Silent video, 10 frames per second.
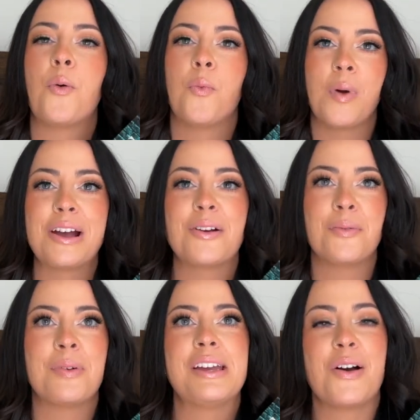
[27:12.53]
where
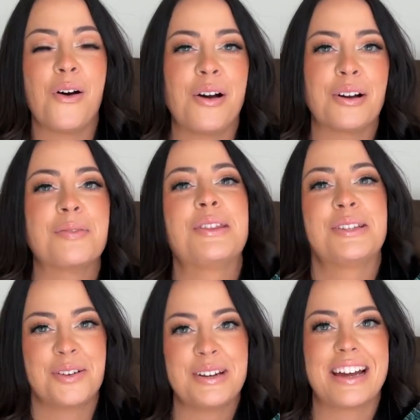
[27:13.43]
we are with the
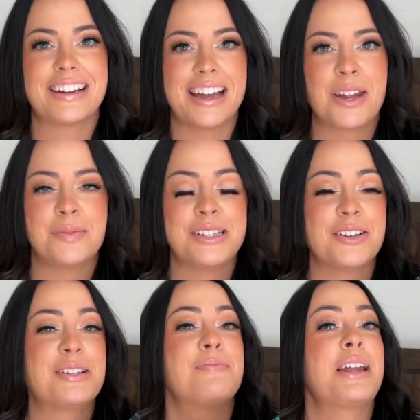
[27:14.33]
Zodiac Academy
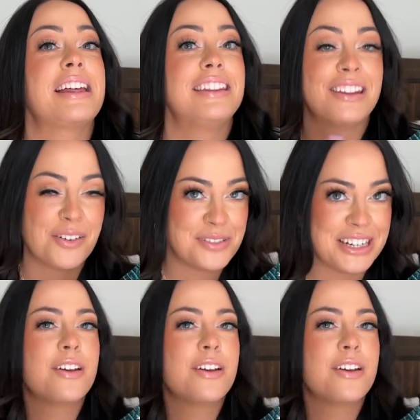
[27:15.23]
series, but I loved it.